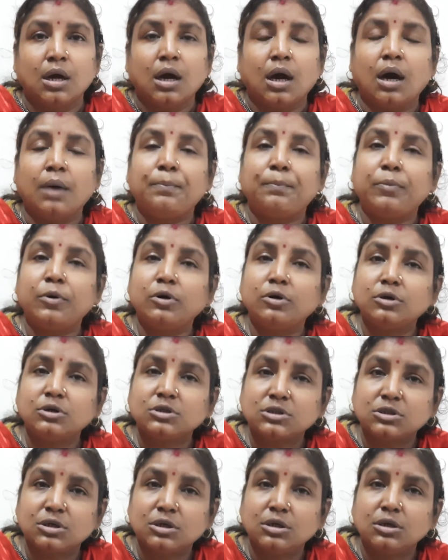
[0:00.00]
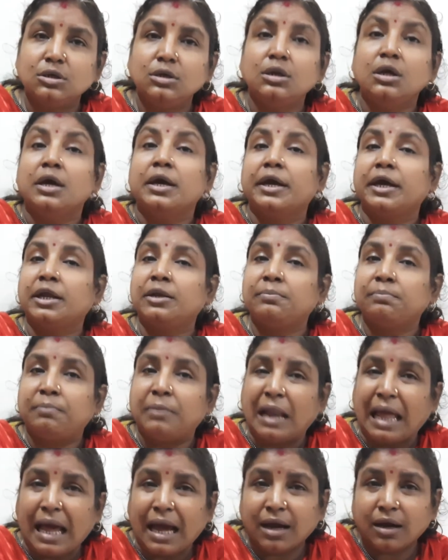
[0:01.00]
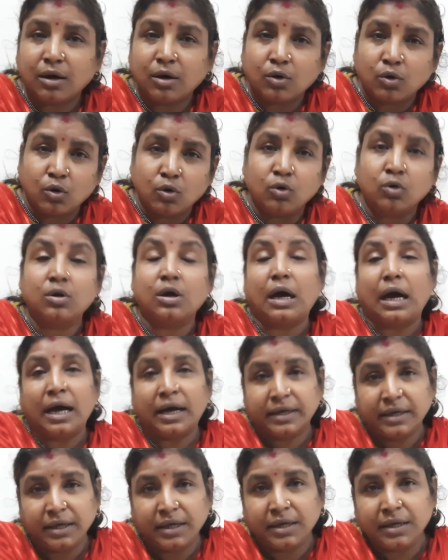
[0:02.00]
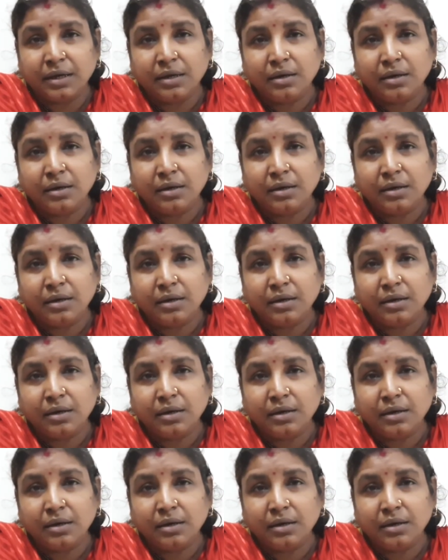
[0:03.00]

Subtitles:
a person in black cloak again